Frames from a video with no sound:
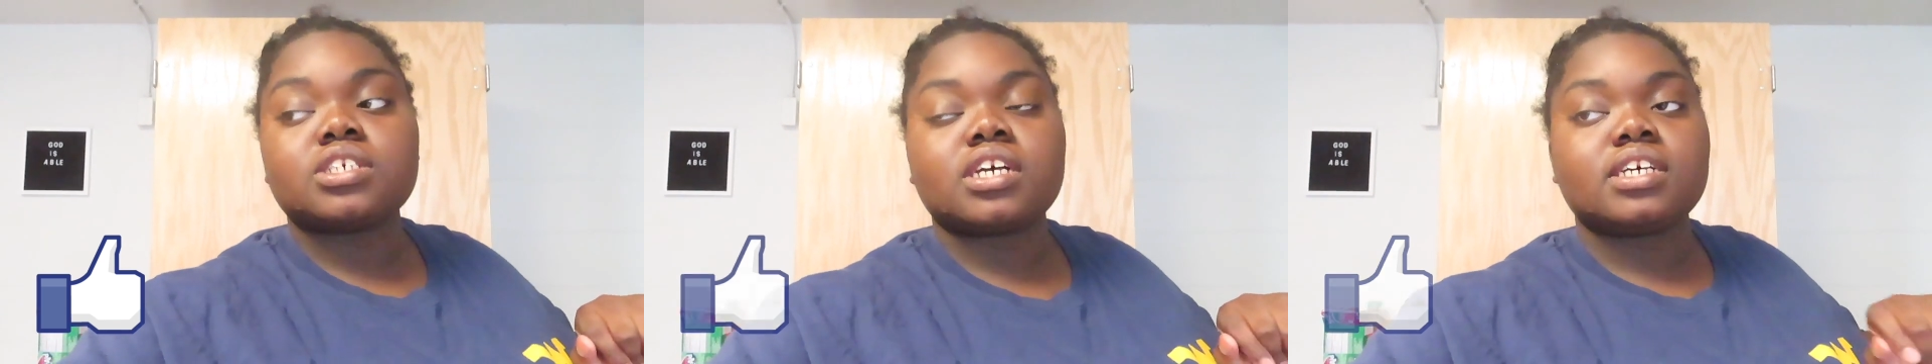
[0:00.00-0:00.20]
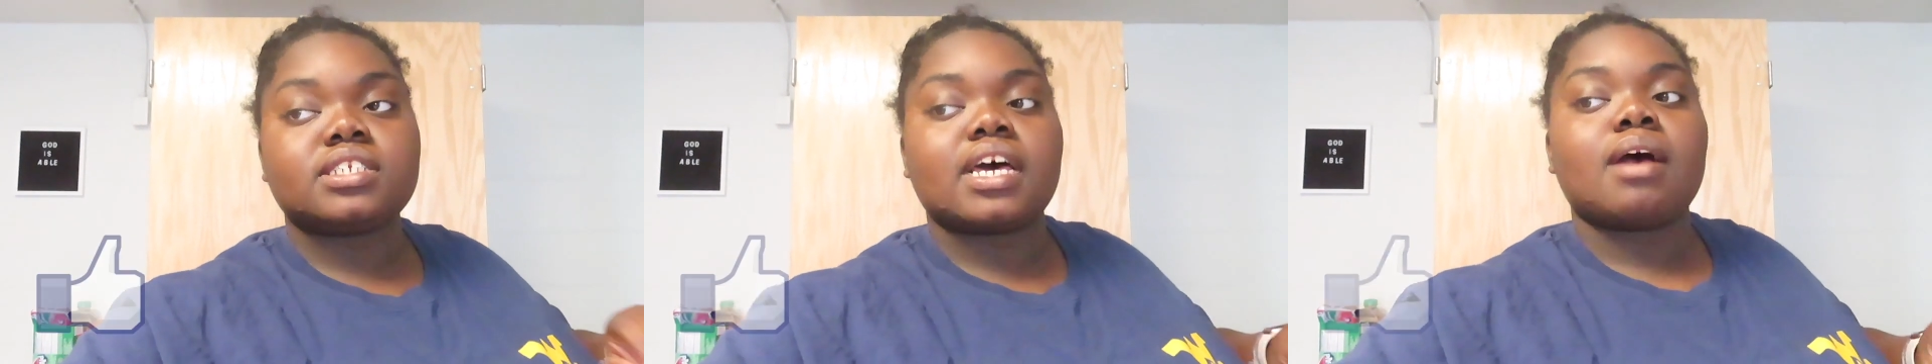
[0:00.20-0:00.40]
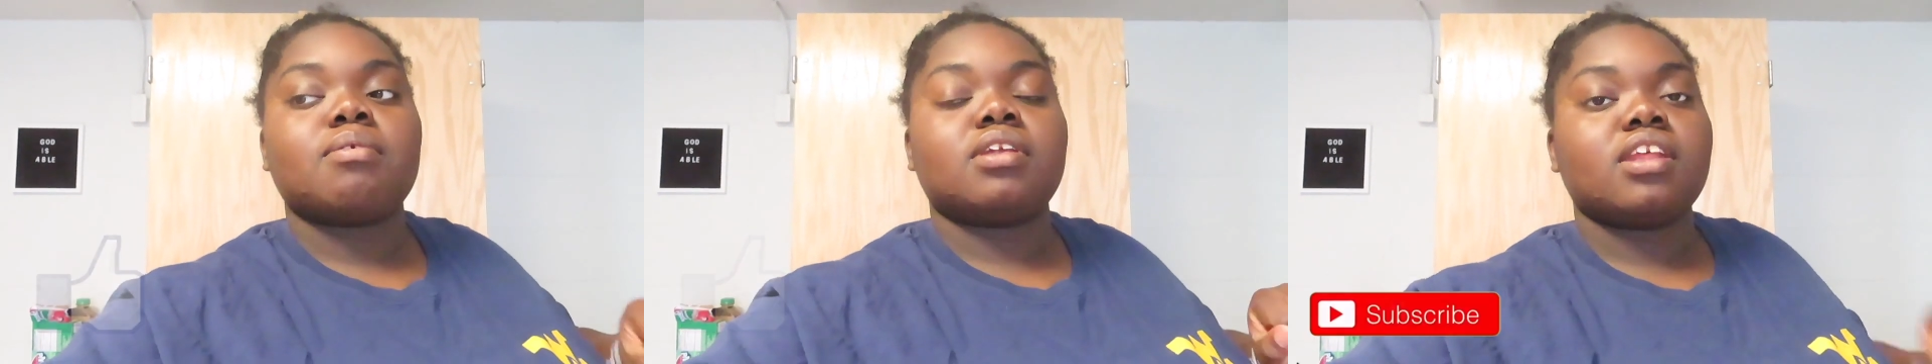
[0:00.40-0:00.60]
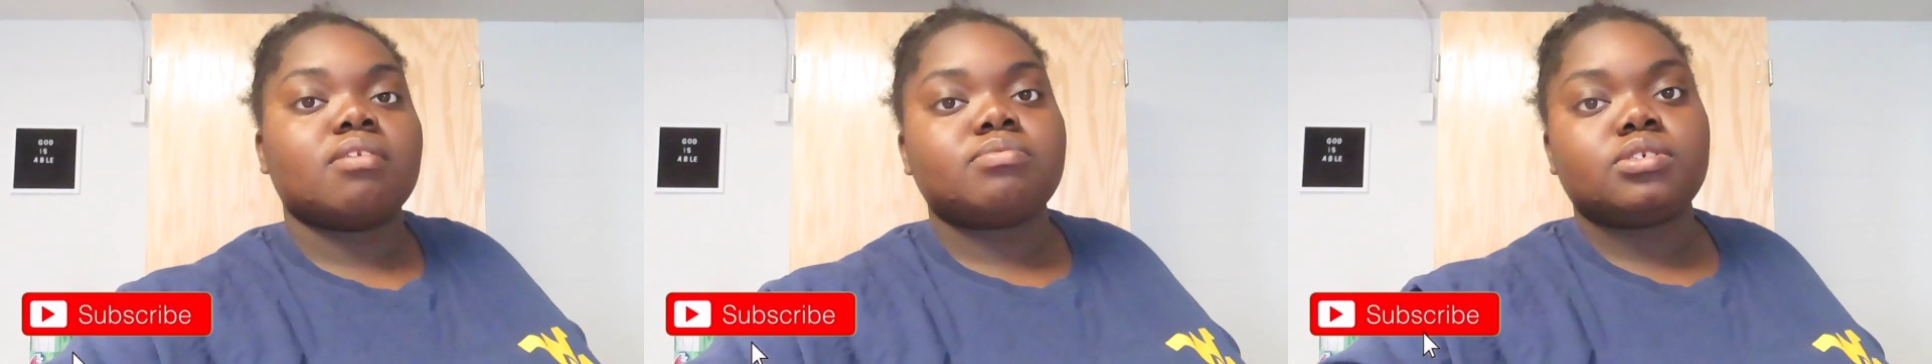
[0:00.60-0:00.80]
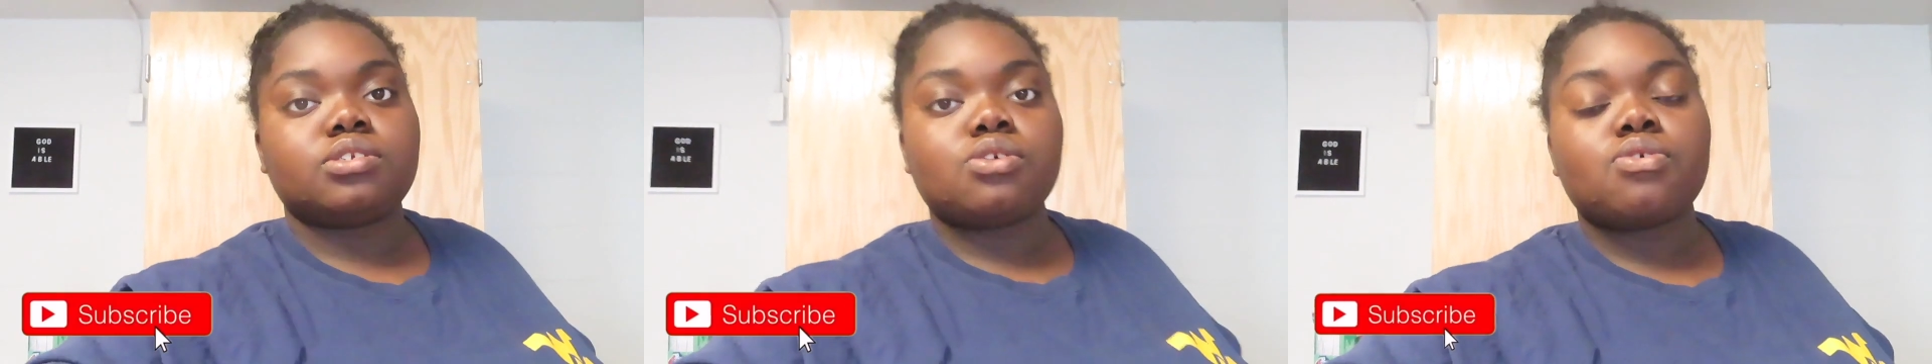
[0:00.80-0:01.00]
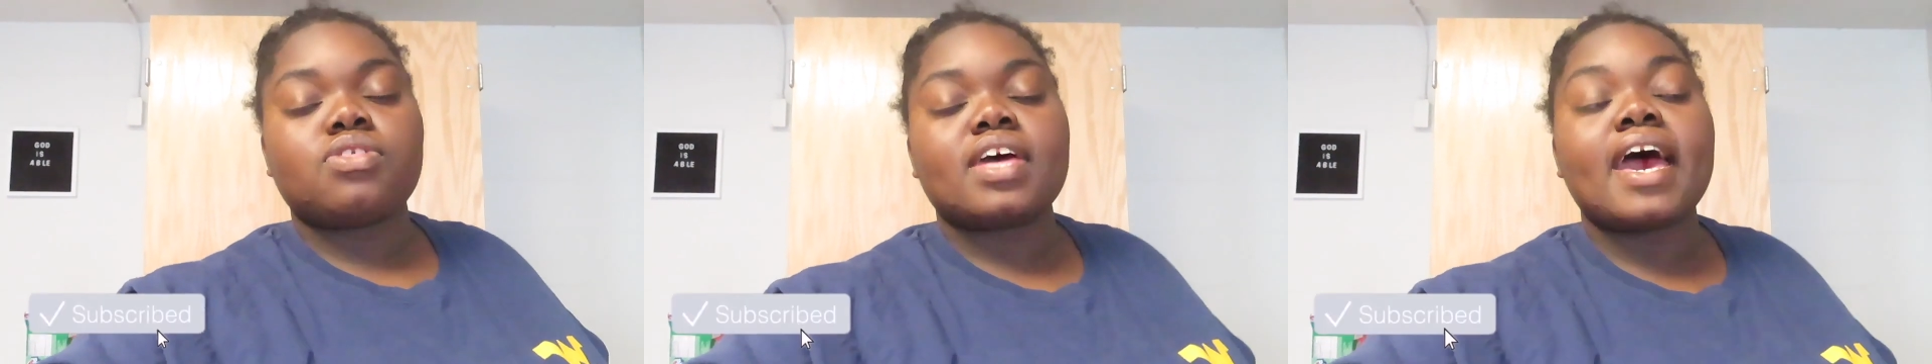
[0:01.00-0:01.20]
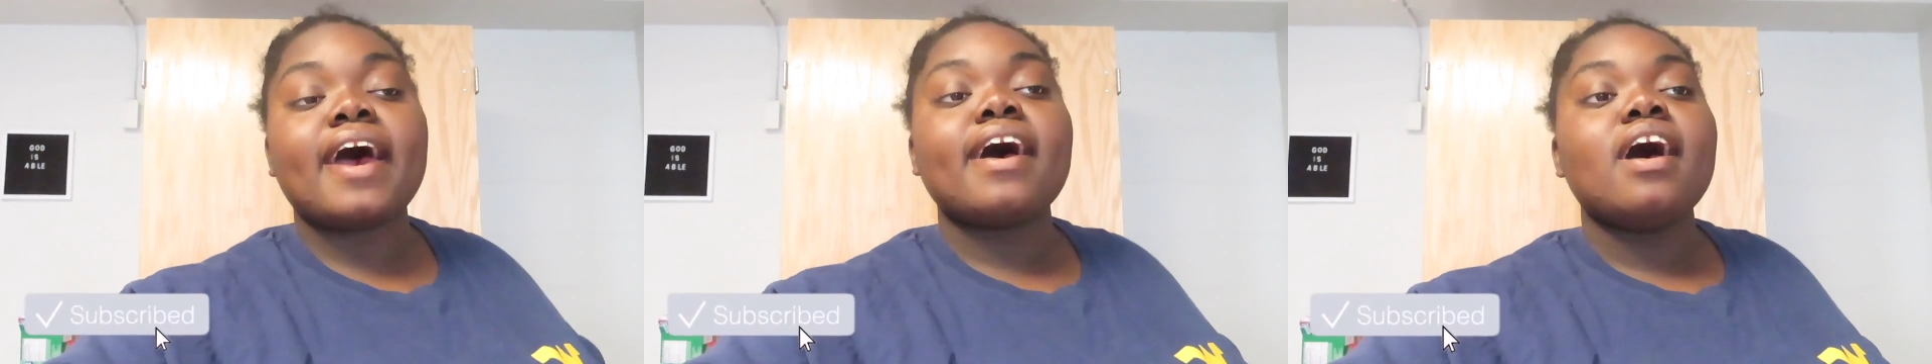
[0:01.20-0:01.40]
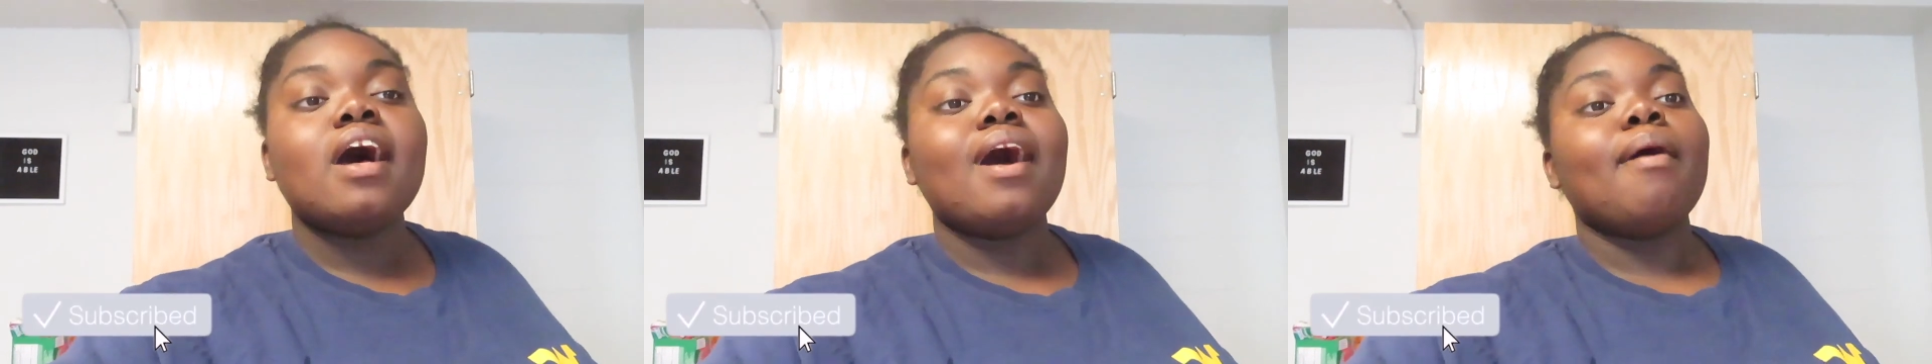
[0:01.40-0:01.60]
because I would love to do
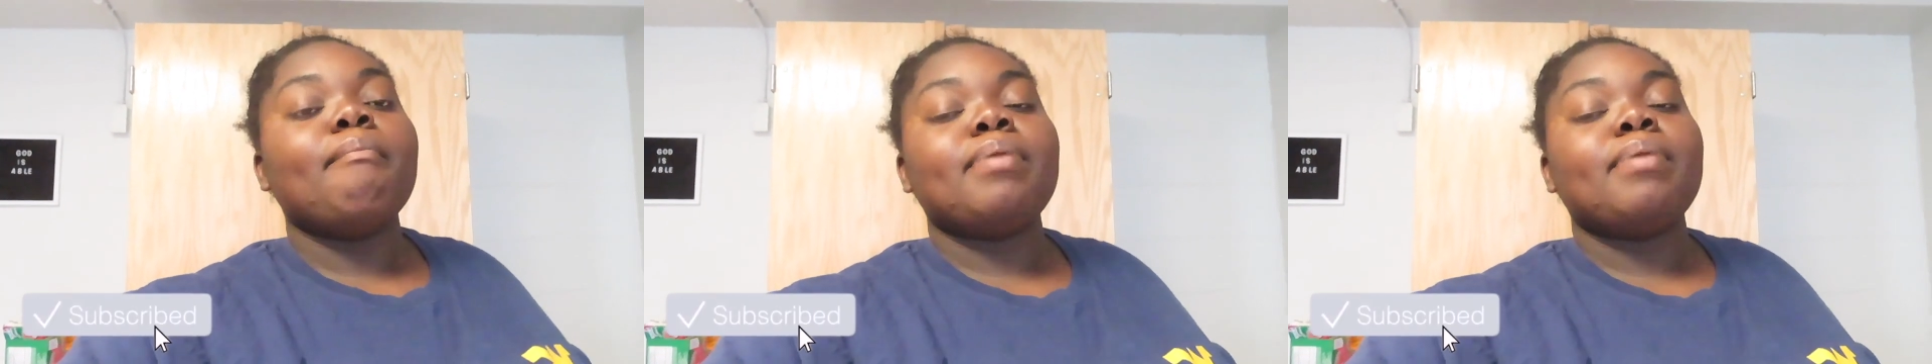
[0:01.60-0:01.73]
that.